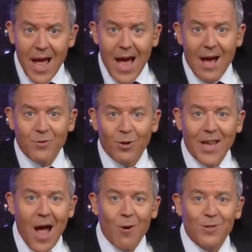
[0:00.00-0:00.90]
After
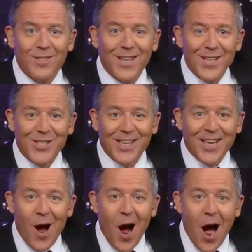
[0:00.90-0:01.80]
Loudon ditched the
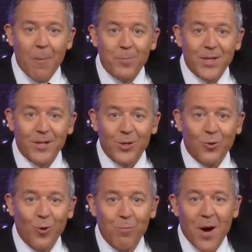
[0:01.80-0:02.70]
cops and the
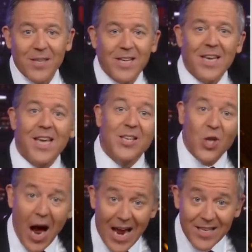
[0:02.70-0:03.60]
school bus, he
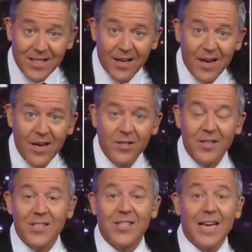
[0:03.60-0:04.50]
hitchhiked to
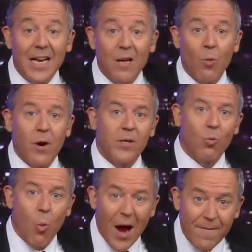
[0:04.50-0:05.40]
the city where his
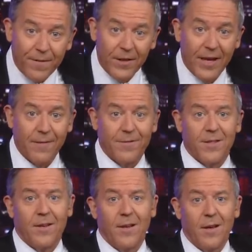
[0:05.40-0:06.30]
wife lived,
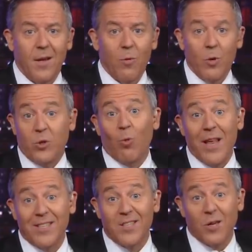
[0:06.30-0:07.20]
which
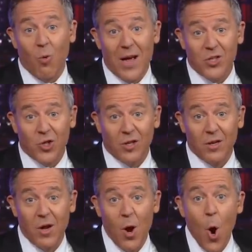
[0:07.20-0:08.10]
raises a question.